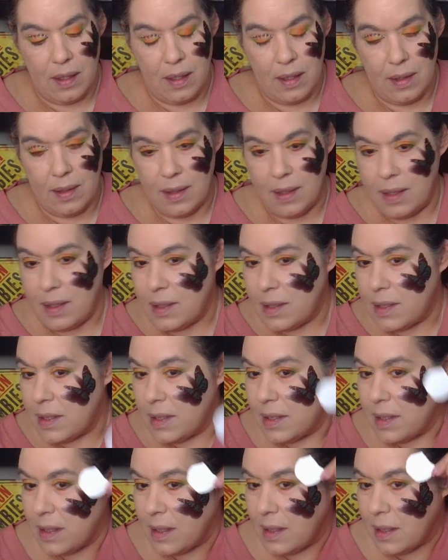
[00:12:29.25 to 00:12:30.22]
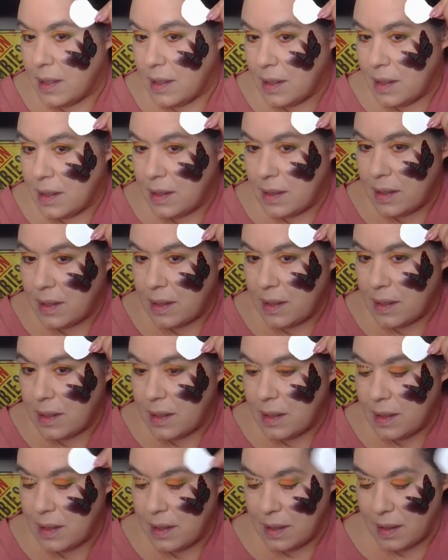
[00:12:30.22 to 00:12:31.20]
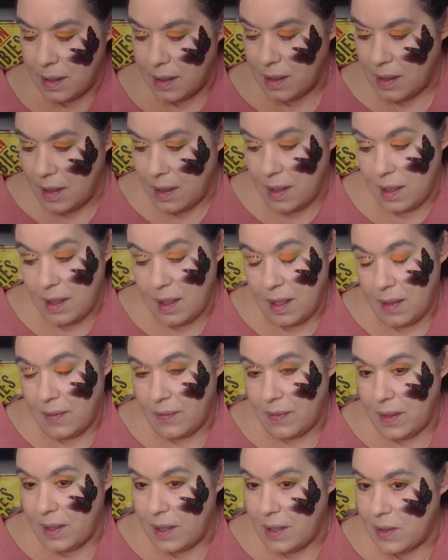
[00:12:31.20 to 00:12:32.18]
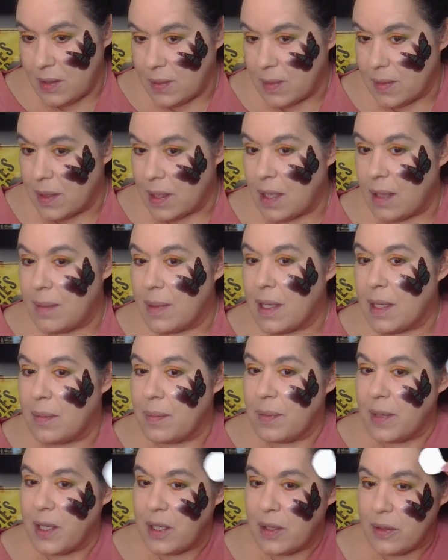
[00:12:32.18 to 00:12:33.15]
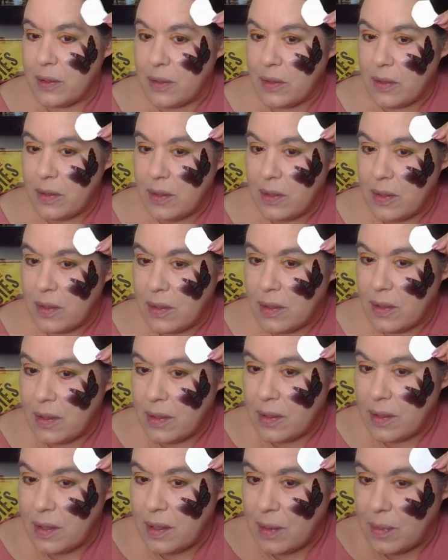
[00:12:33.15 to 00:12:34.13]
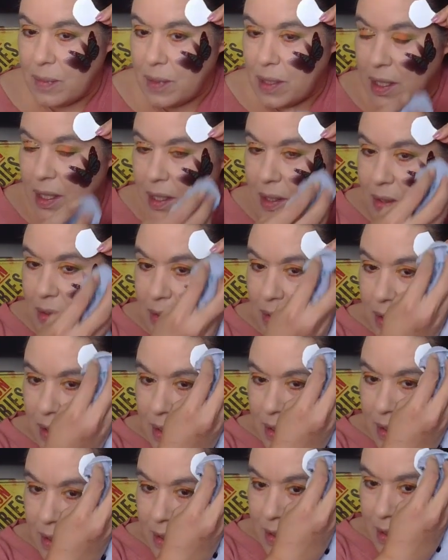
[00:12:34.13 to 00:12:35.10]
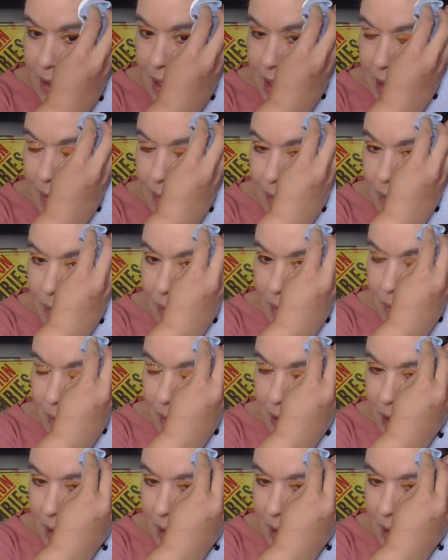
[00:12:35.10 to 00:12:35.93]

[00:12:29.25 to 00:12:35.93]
And let's see if these will come out better from what I thought that one would